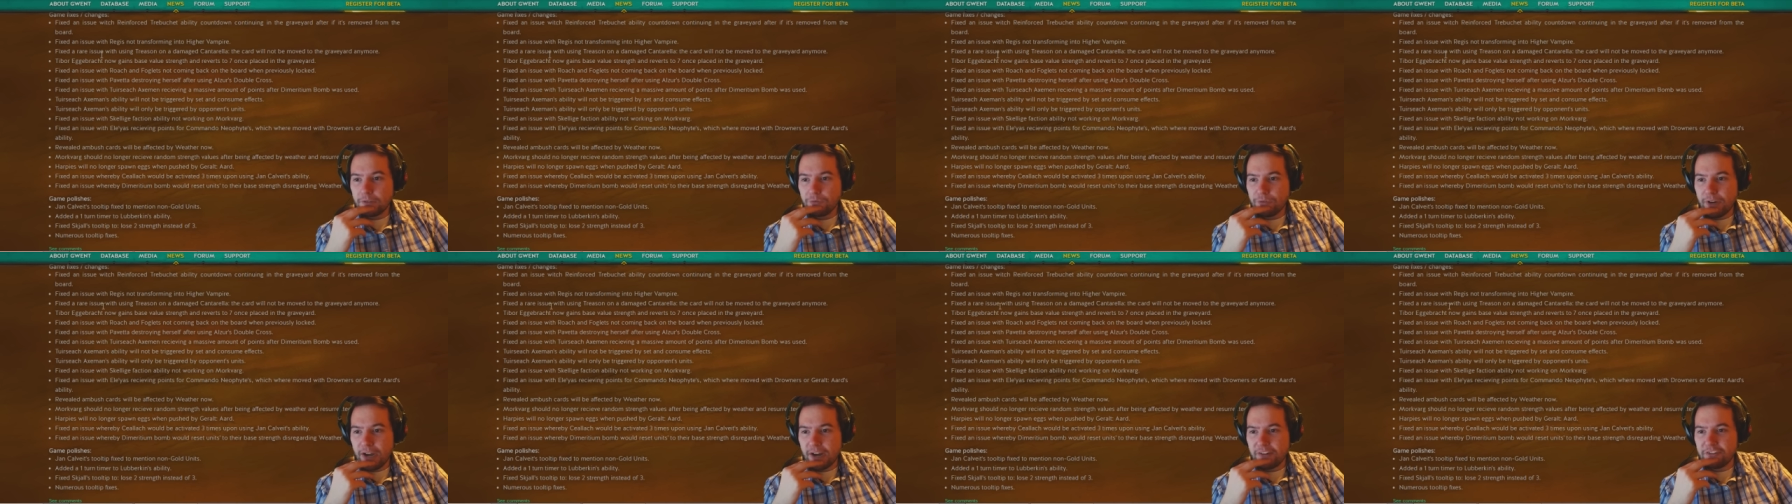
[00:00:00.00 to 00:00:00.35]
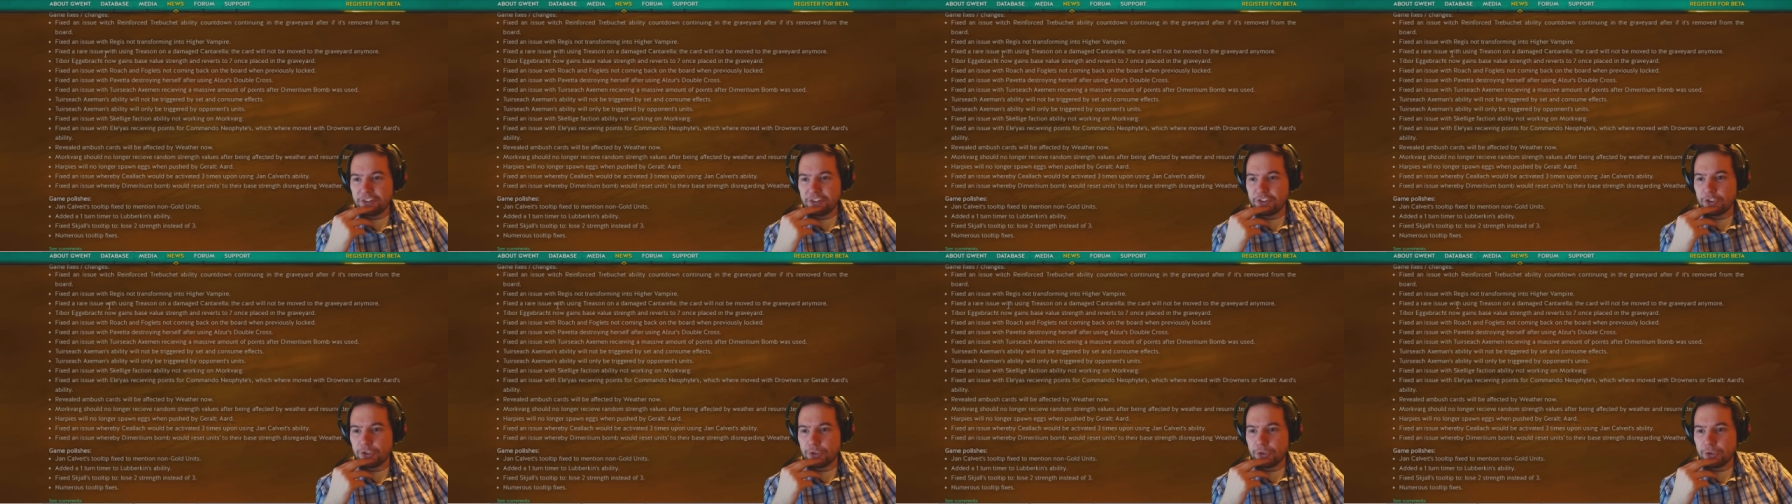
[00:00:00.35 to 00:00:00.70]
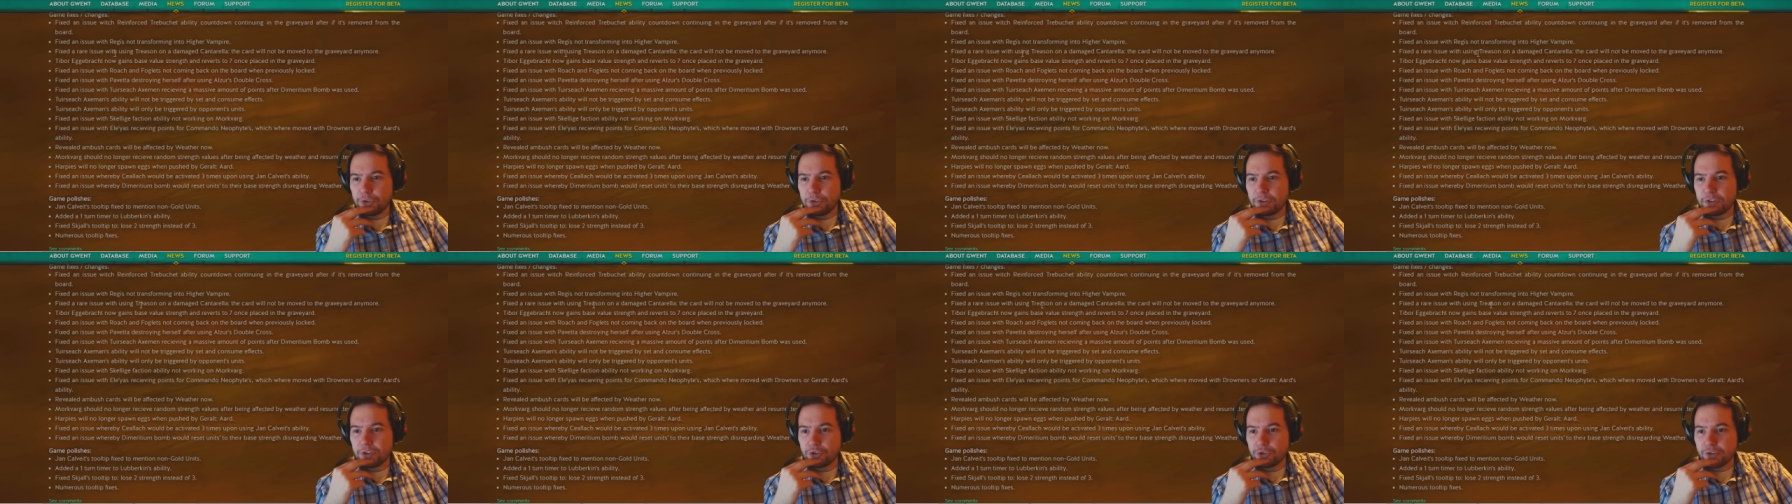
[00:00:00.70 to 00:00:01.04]
Rare issue
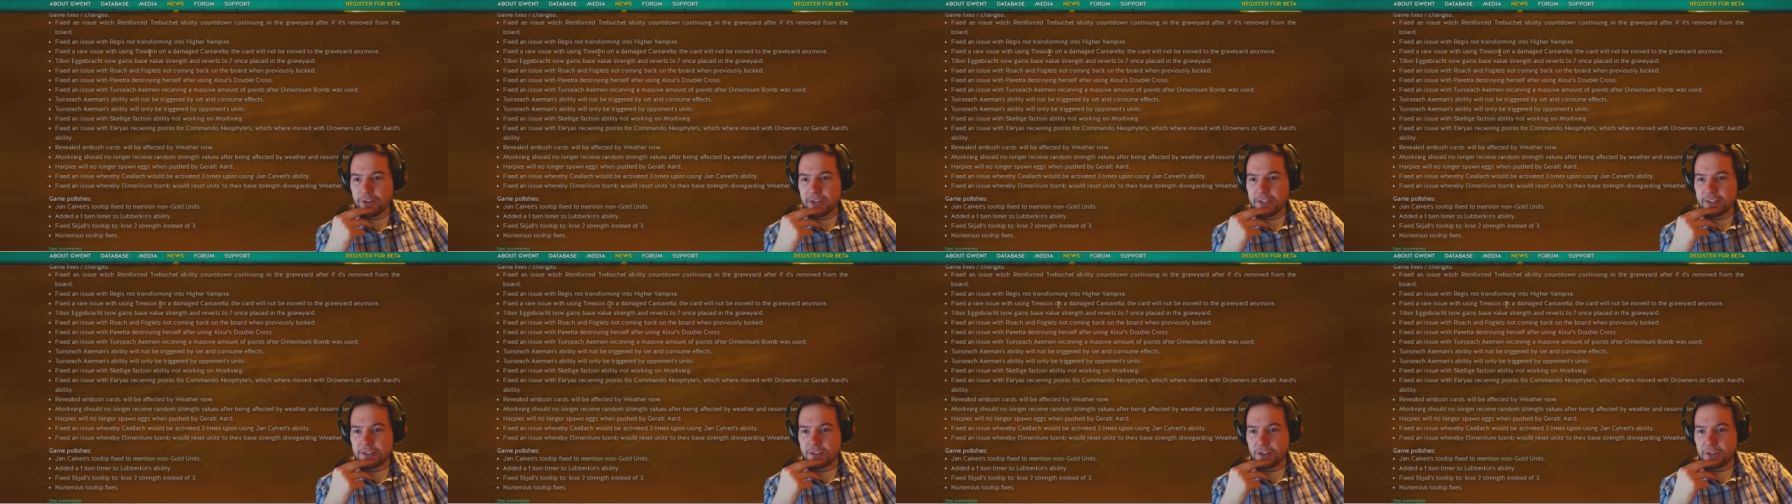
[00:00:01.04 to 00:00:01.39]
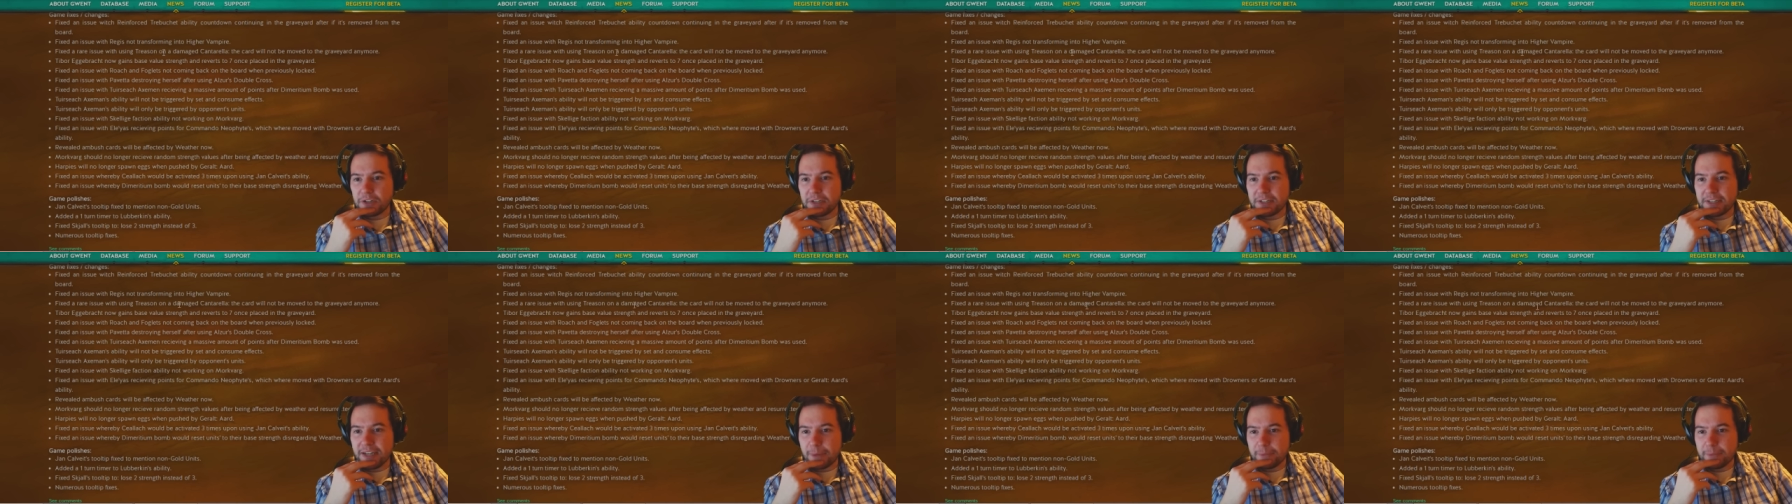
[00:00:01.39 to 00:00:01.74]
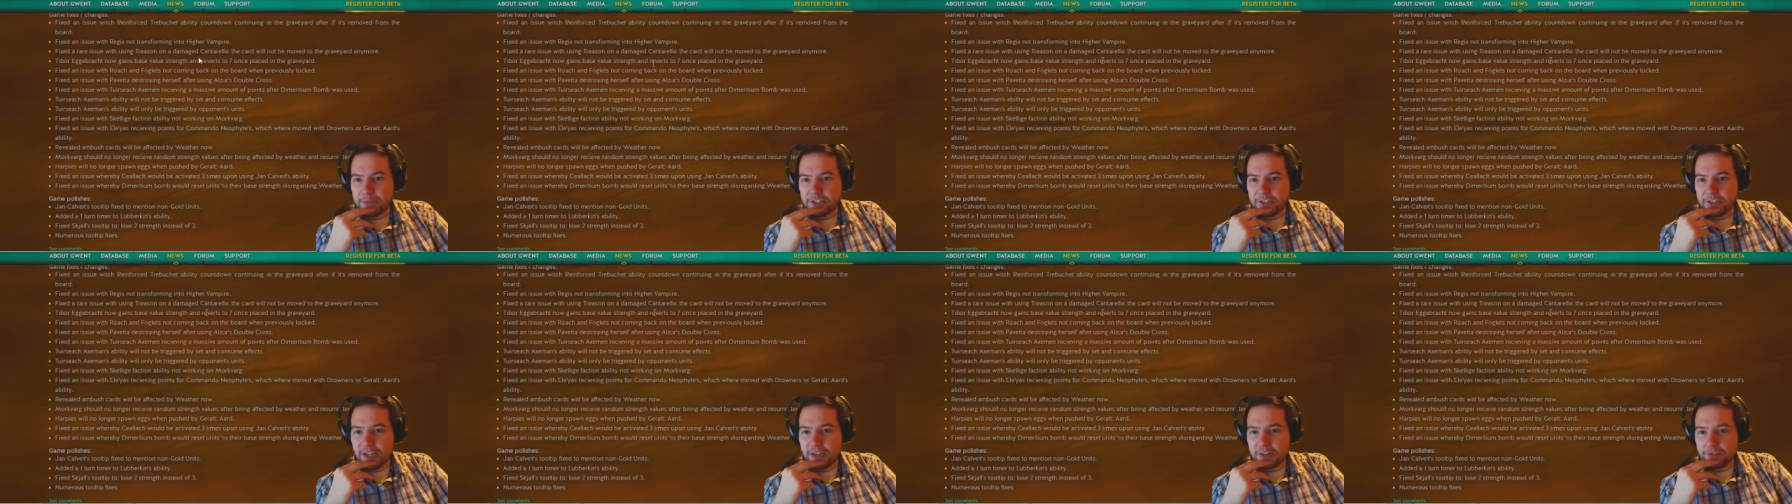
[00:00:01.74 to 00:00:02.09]
using Treason on a
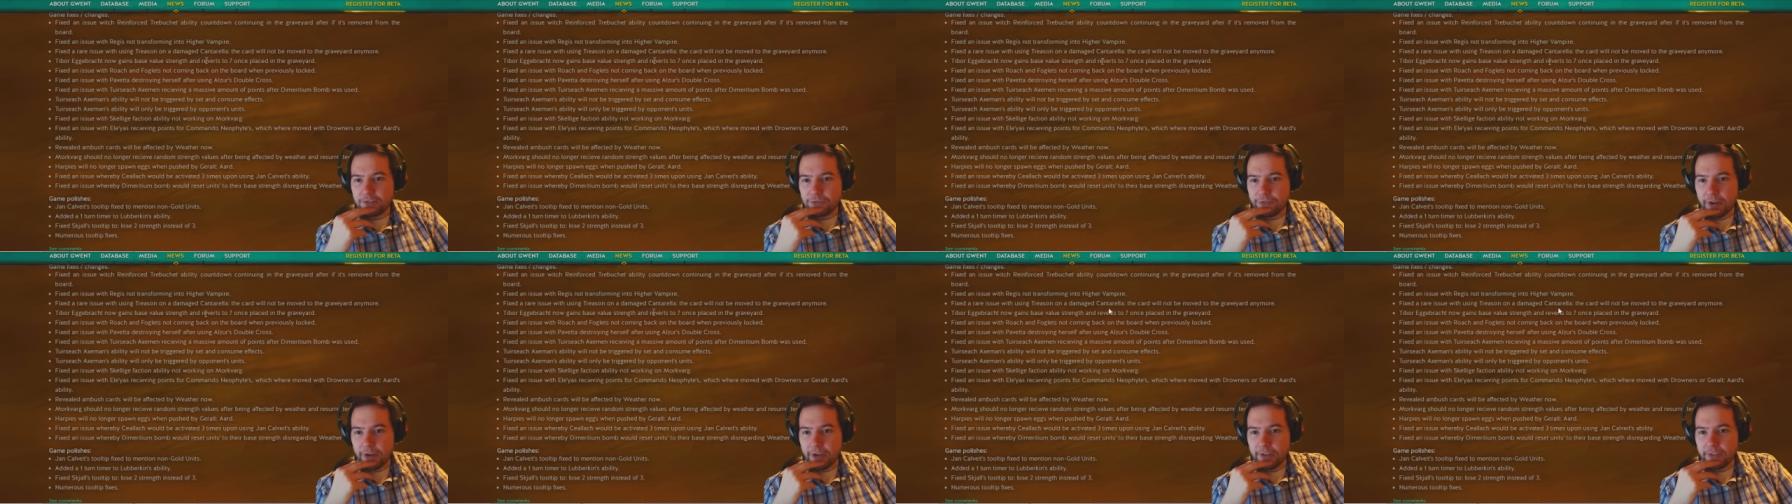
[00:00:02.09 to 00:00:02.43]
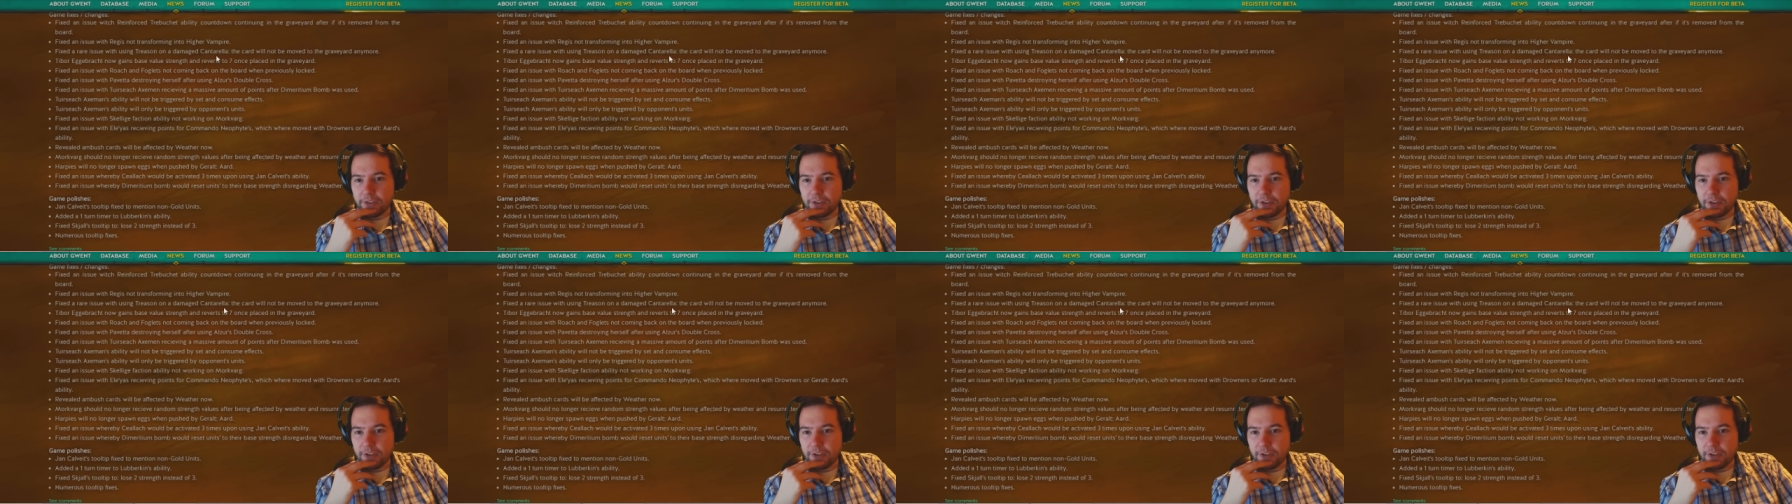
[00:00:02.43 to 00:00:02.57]
damaged Cantarella.